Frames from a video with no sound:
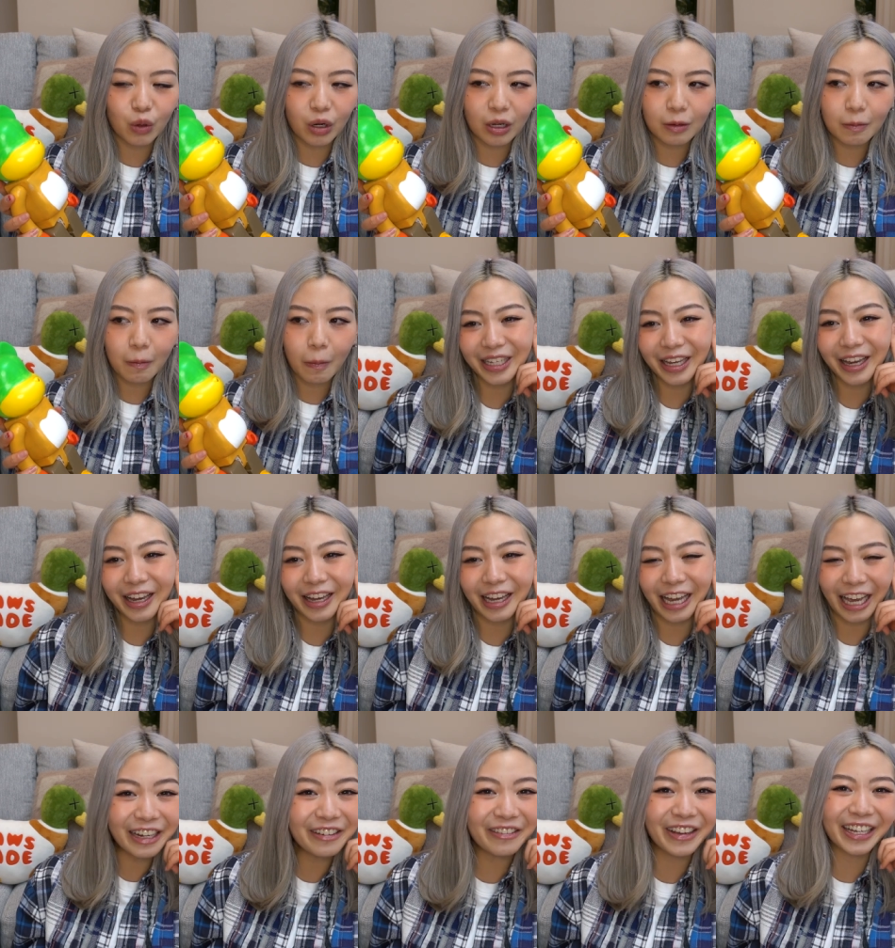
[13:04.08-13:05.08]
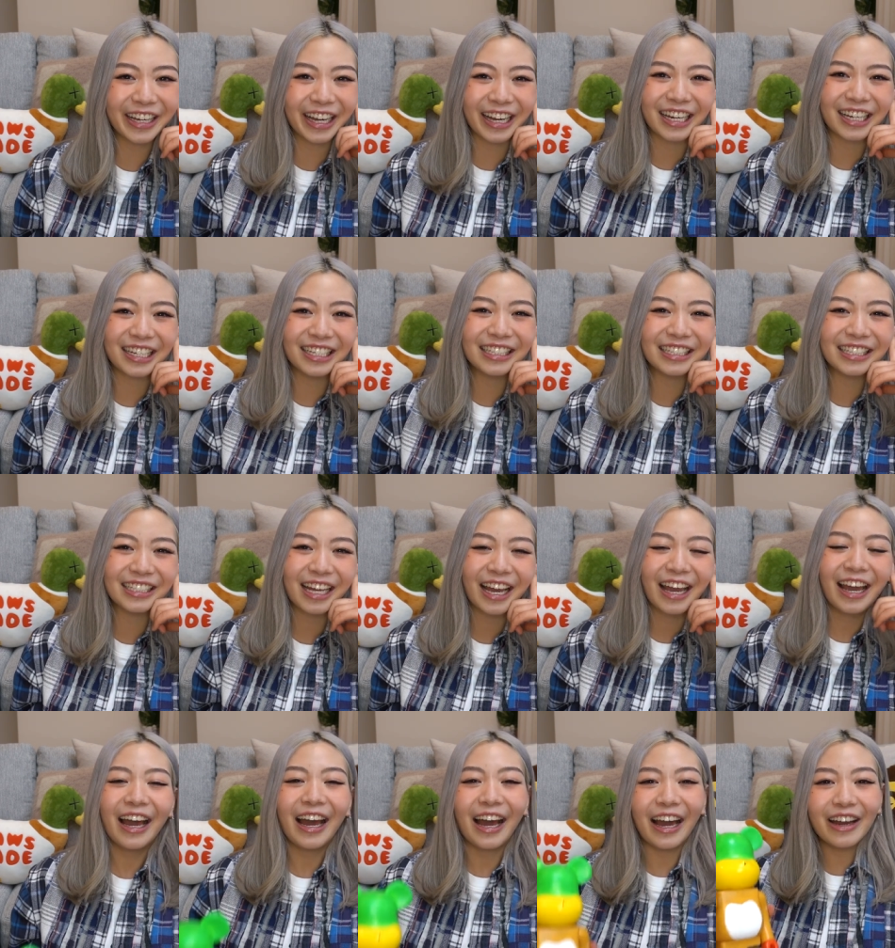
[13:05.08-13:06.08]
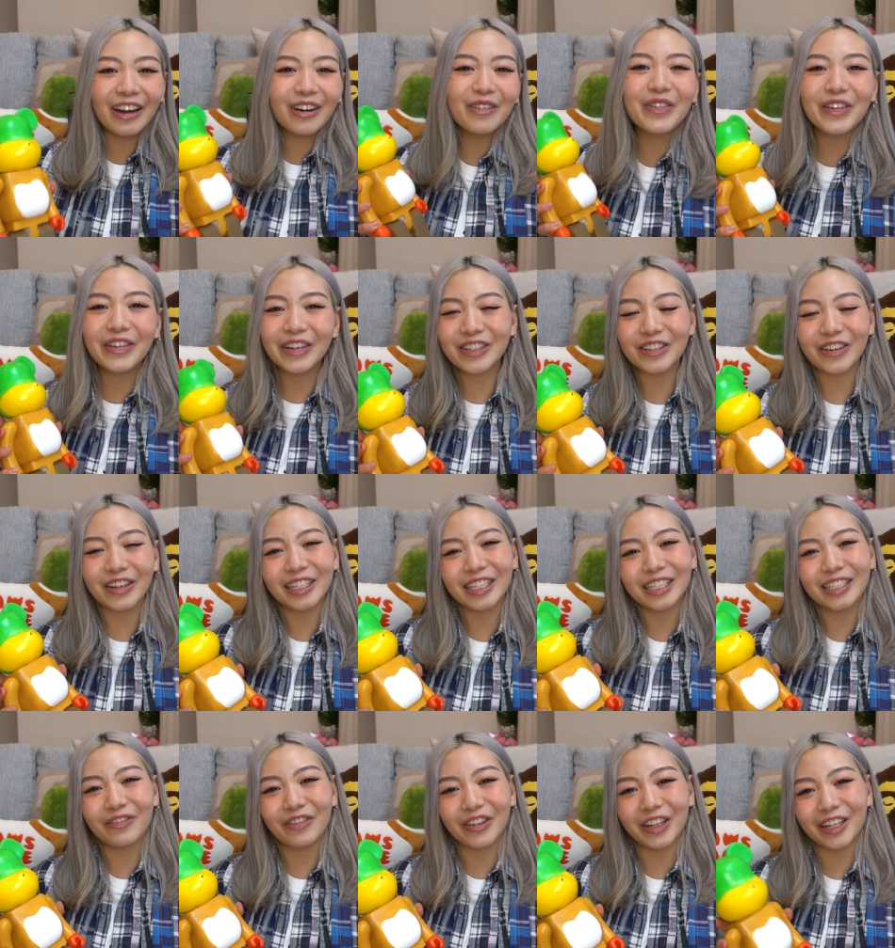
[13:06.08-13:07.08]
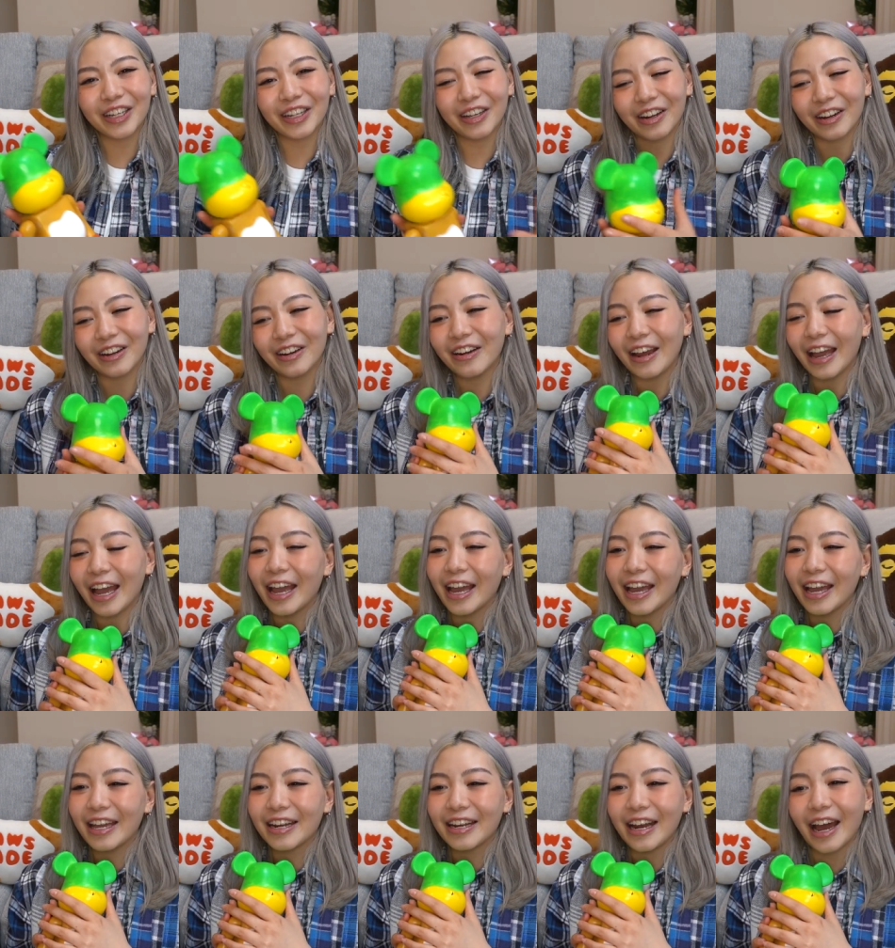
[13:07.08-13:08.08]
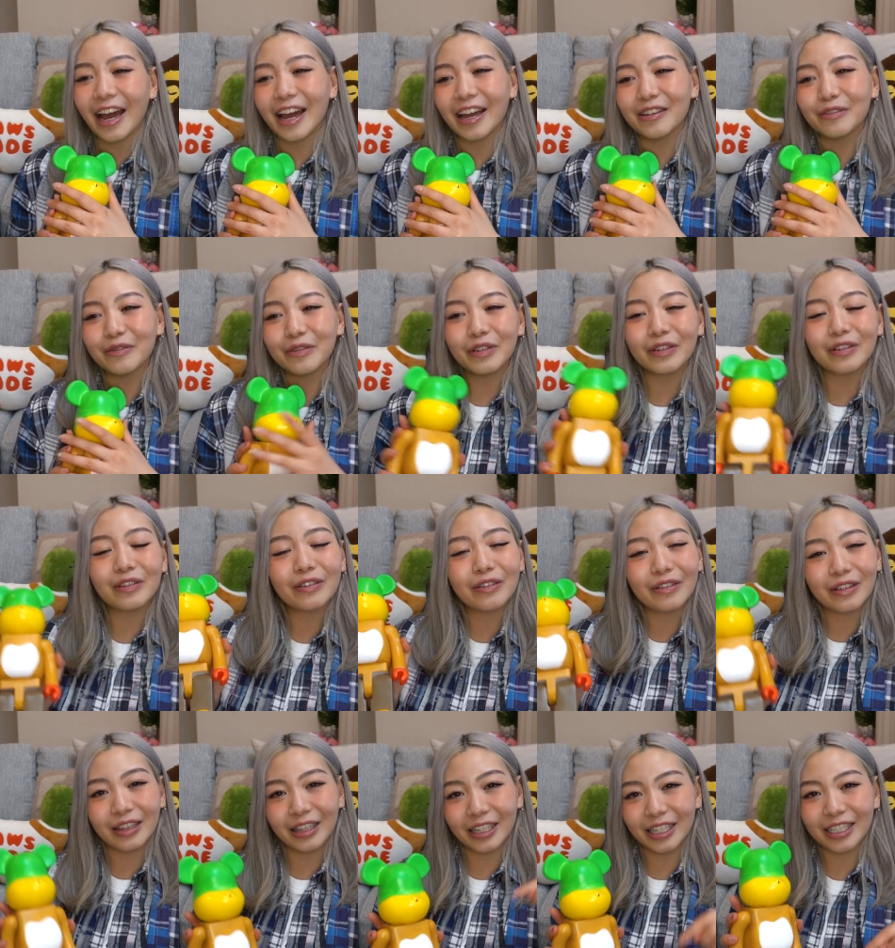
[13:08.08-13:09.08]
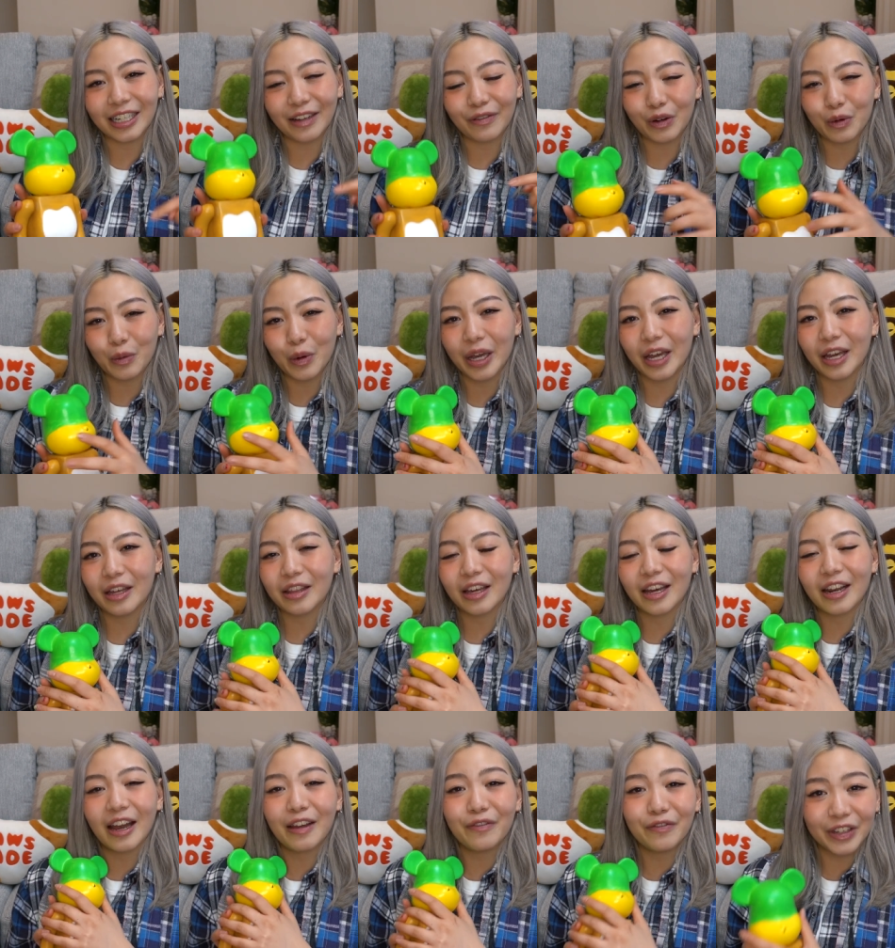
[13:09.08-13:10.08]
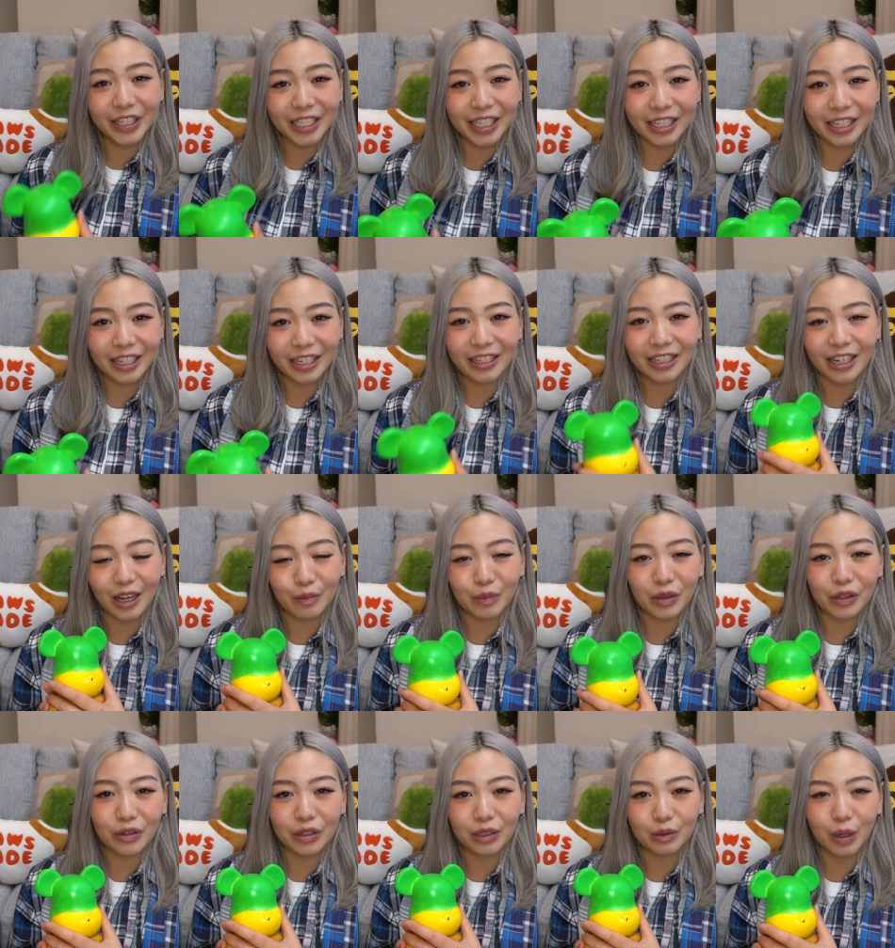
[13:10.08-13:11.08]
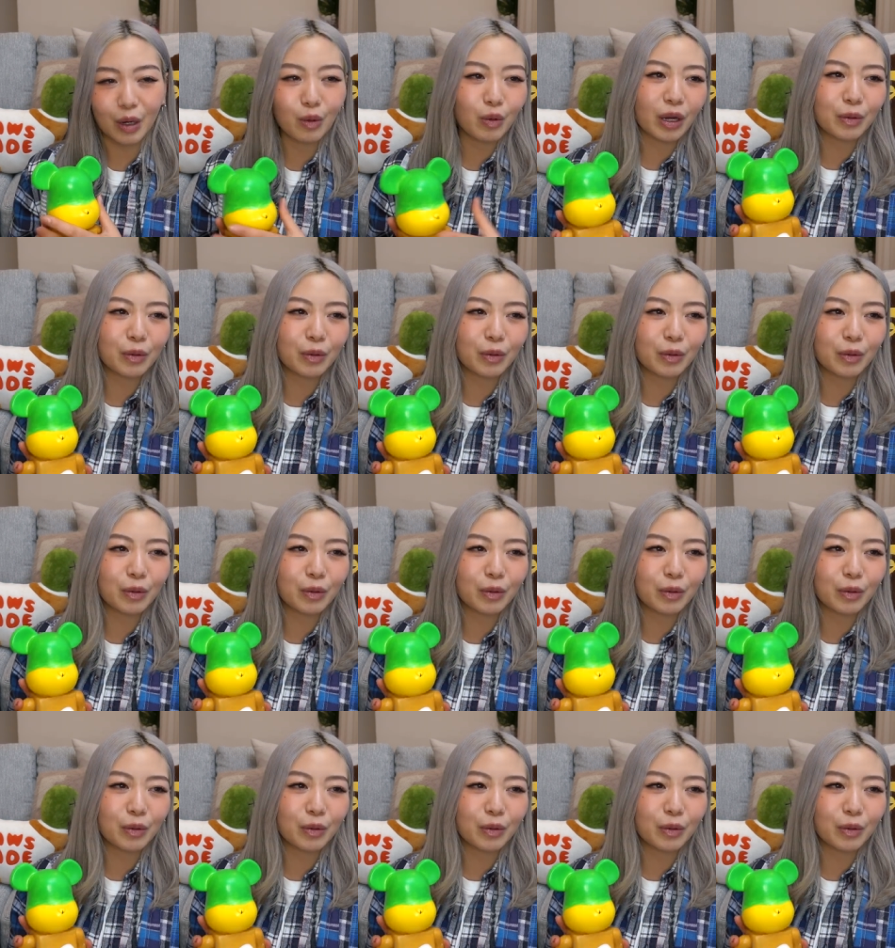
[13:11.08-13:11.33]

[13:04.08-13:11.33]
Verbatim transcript: one? But yeah, anyway guys, I hope you enjoyed this video and I will list everywhere that I visited down below as well.